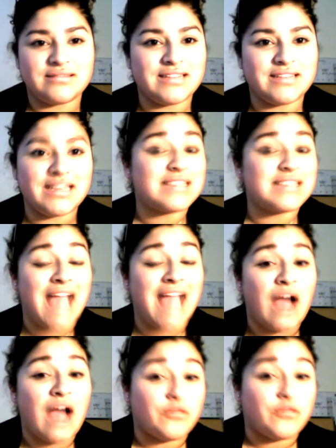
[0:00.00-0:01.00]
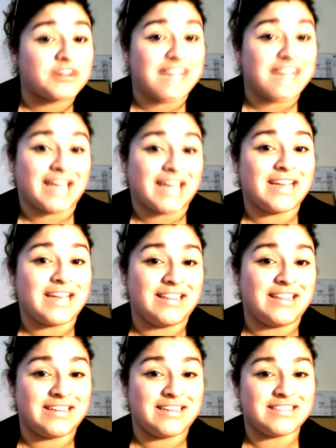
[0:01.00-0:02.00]
it, it's ow for a second, and
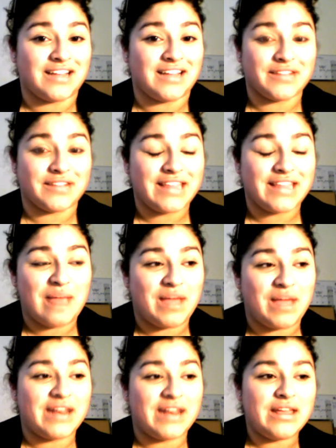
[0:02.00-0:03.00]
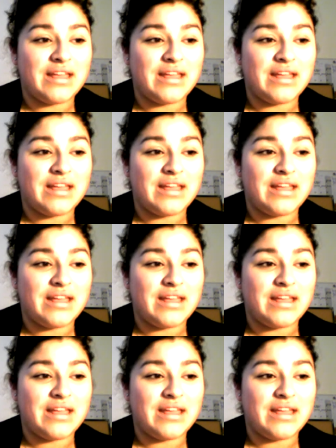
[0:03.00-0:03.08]
then it's not really that bad.